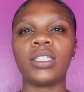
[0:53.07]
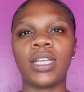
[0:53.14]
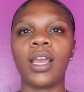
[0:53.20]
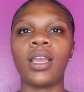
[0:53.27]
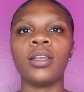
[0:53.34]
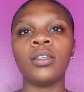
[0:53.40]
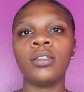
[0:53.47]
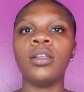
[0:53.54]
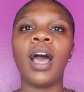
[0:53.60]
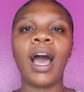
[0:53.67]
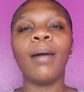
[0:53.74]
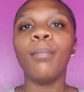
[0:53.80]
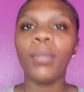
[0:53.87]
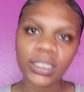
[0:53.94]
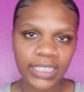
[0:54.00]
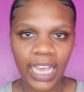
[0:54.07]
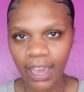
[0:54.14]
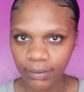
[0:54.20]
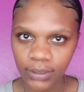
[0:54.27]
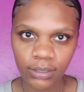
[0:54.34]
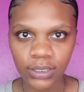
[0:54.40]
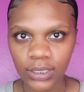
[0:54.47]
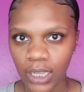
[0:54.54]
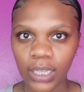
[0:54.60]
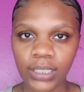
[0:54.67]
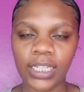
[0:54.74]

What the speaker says: Like, I must have these things.